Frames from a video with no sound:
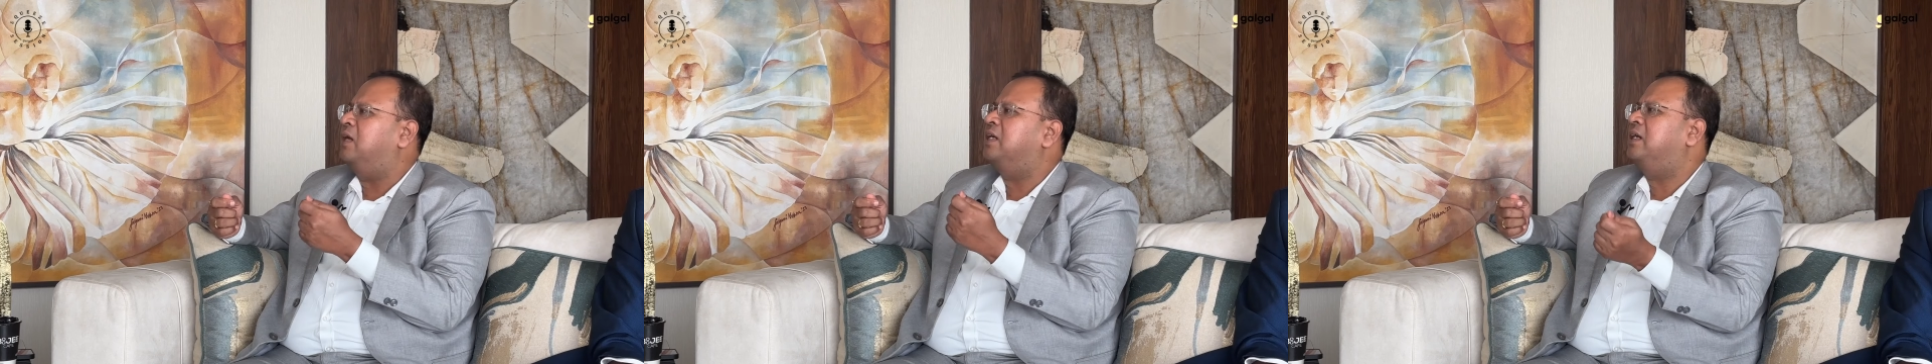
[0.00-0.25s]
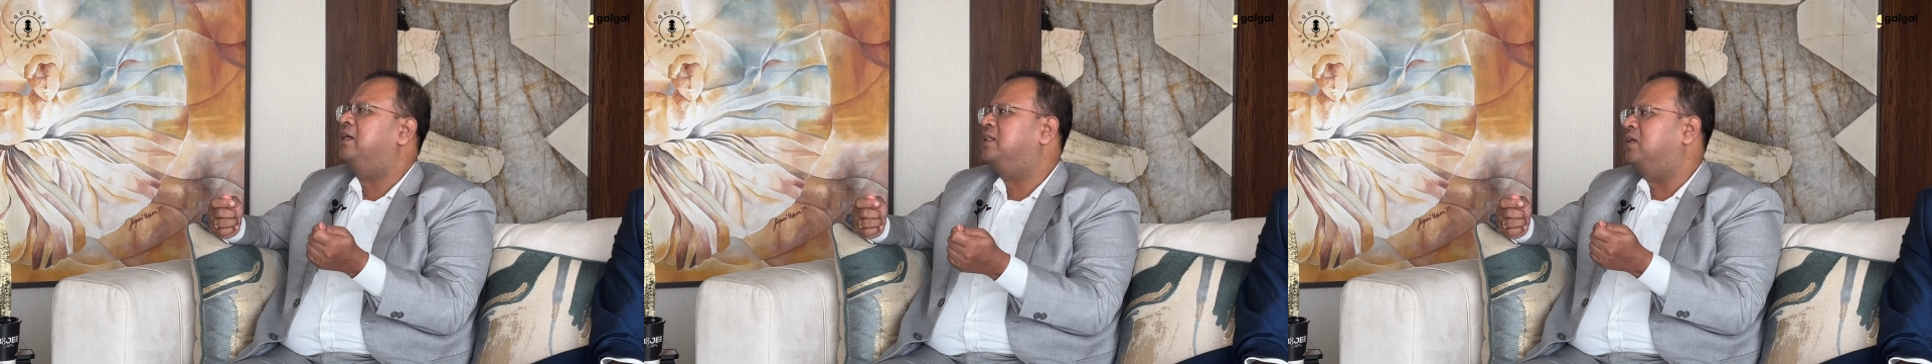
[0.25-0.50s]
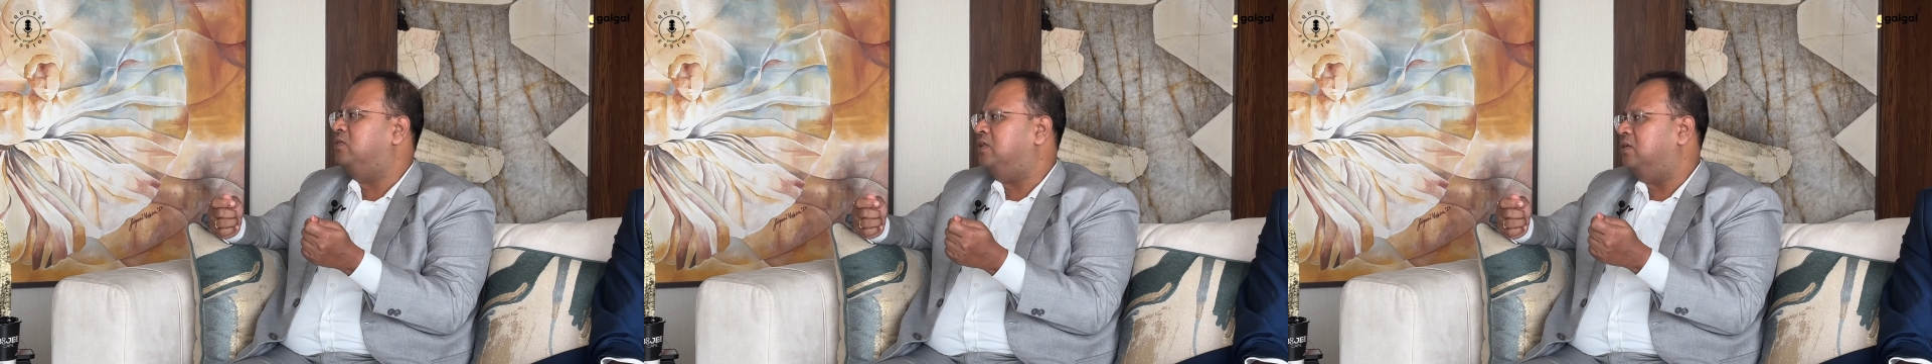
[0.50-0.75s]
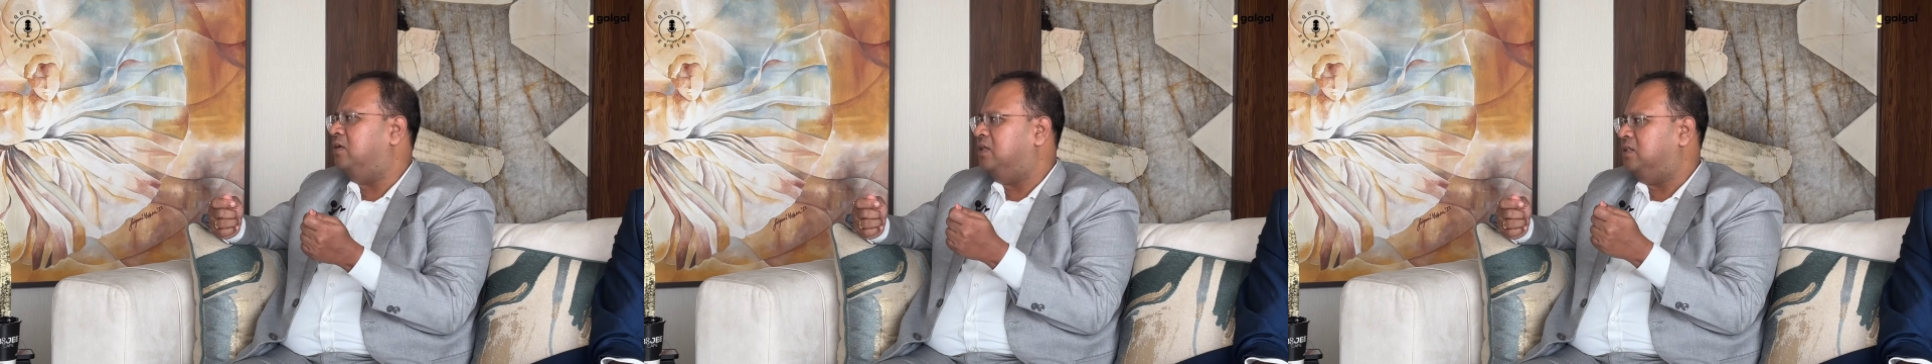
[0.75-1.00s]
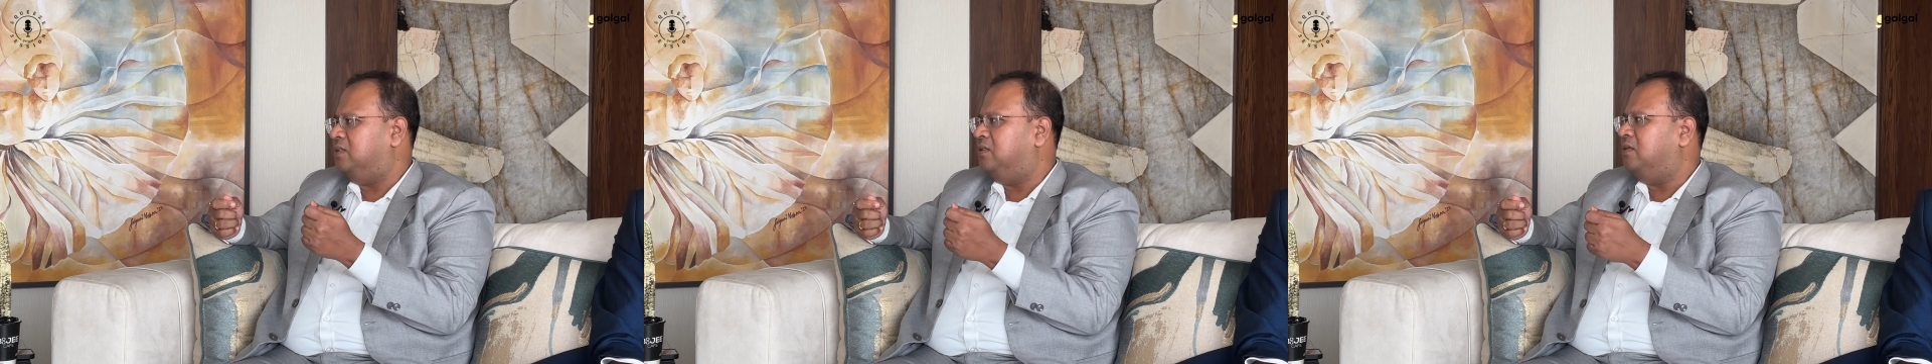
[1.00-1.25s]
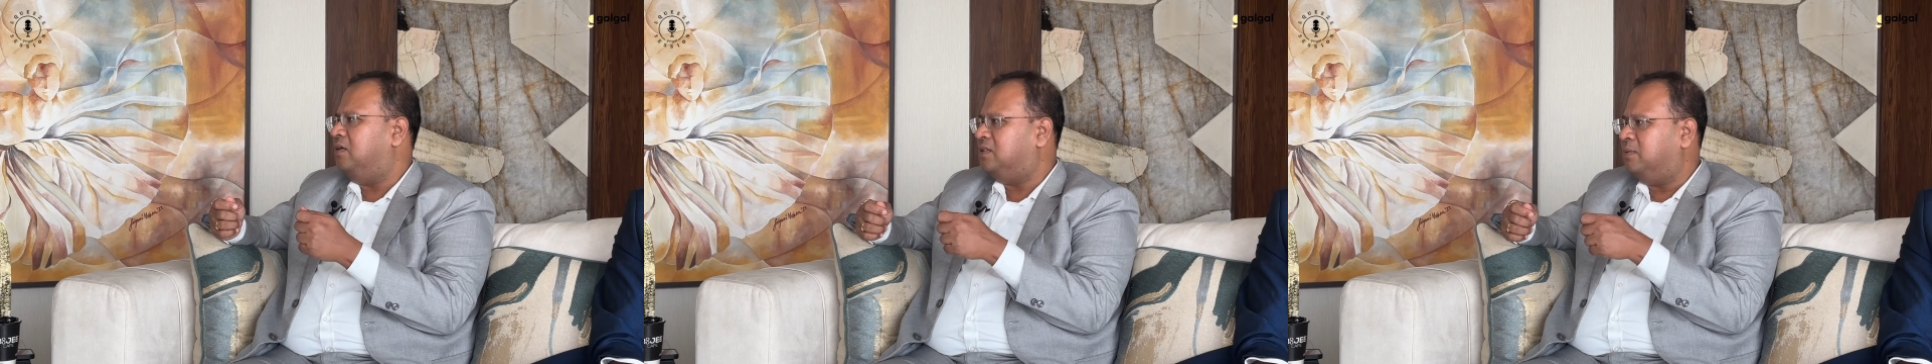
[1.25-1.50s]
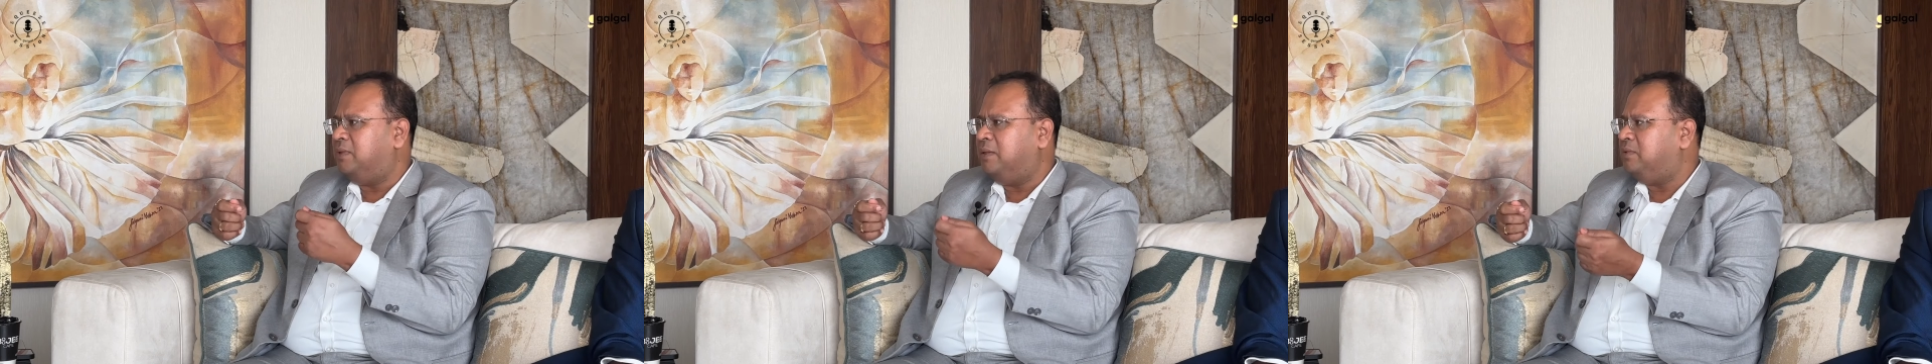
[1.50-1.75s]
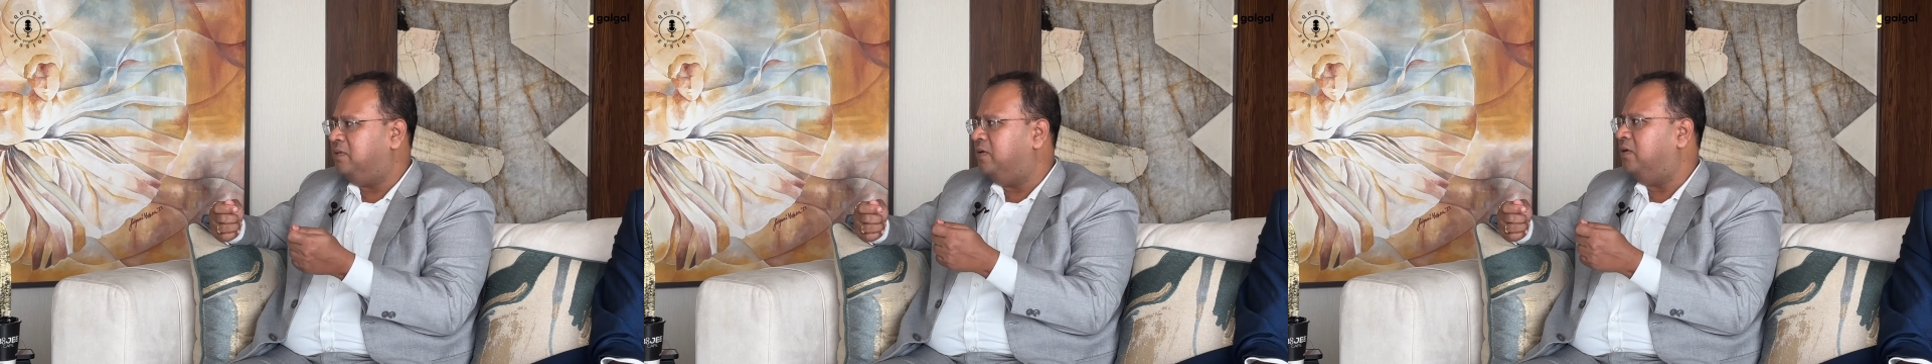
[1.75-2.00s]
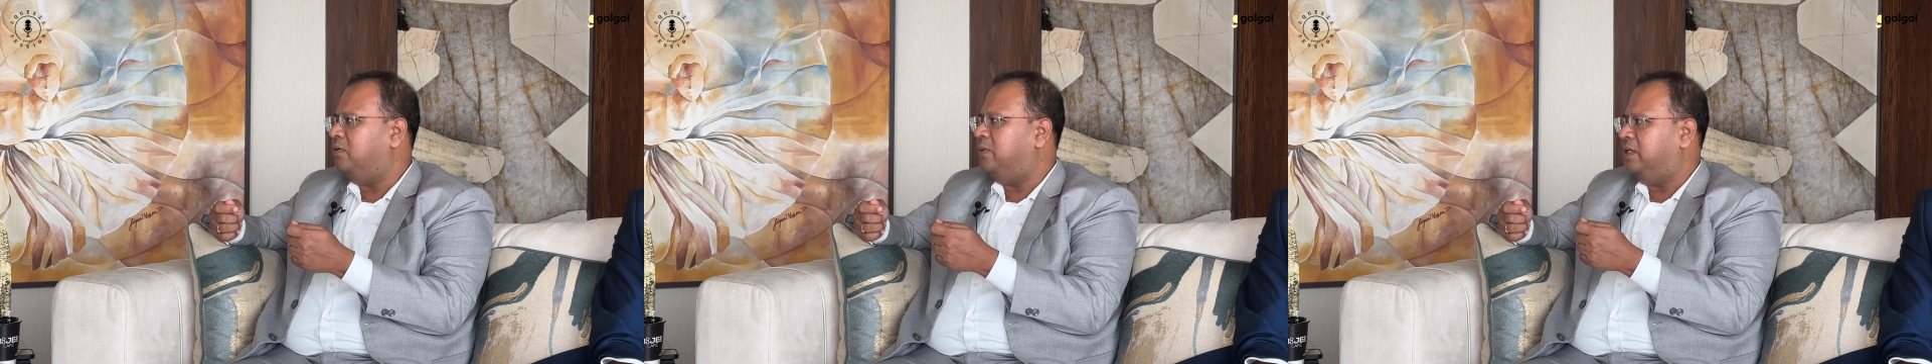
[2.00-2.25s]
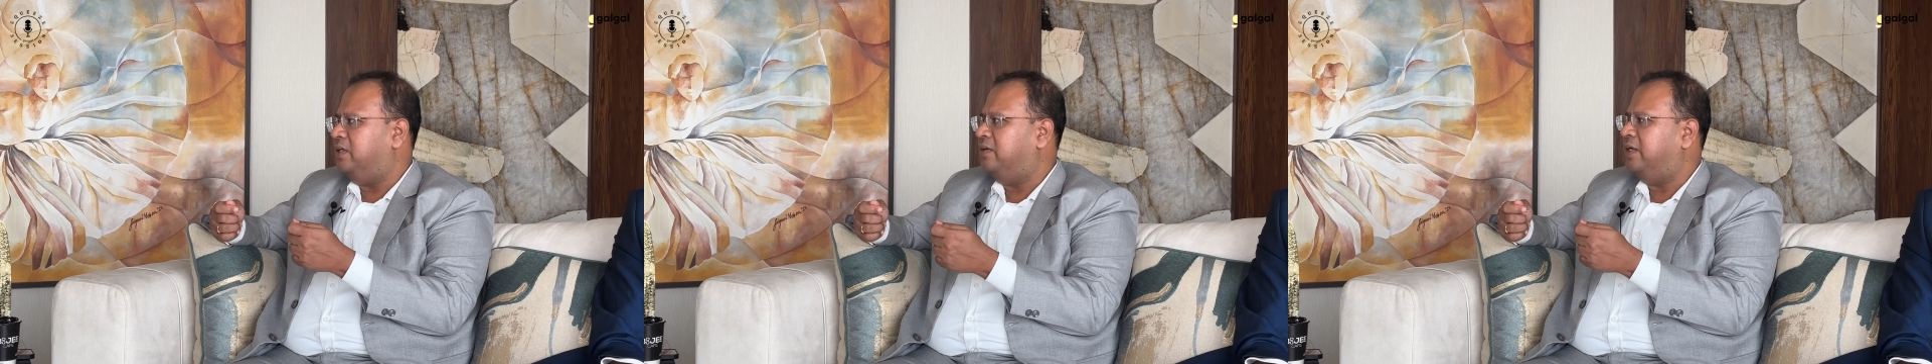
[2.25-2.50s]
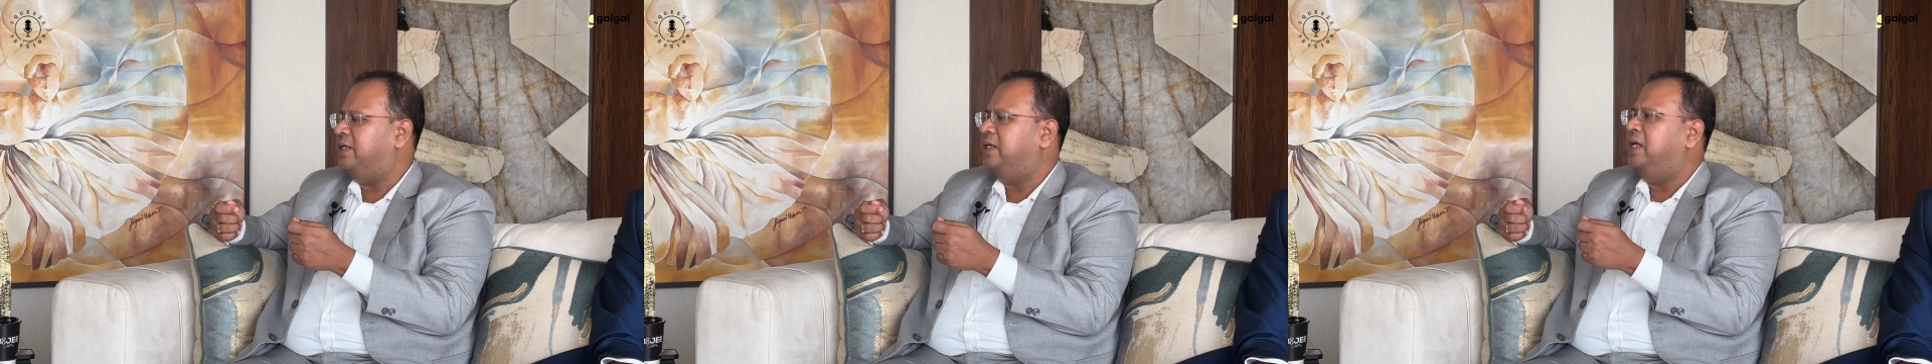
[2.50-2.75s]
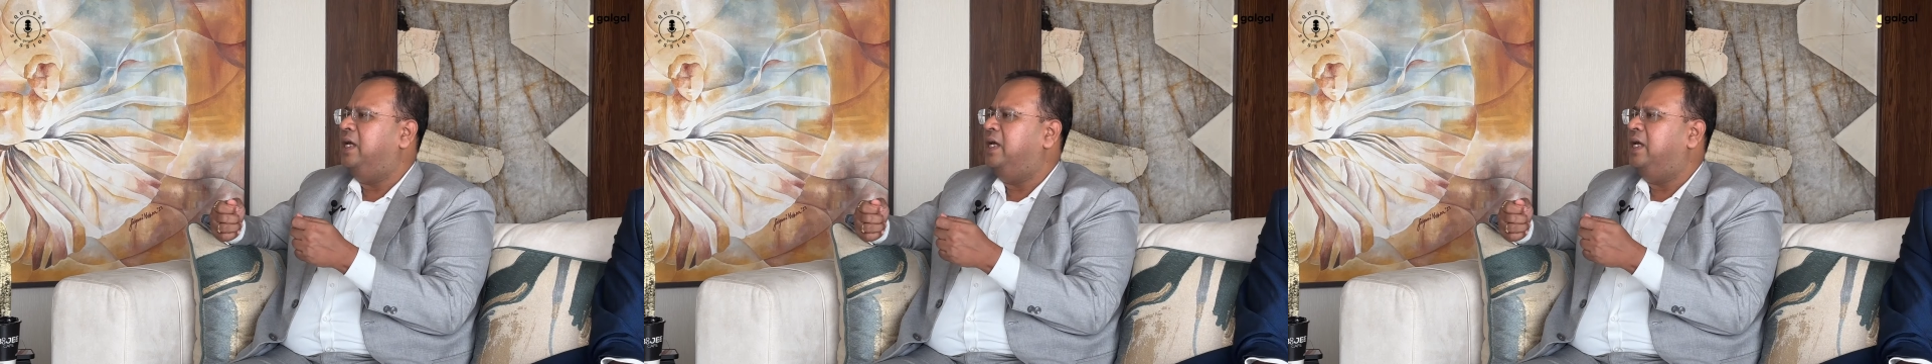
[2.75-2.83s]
as $100,000 or sometimes even lower, right?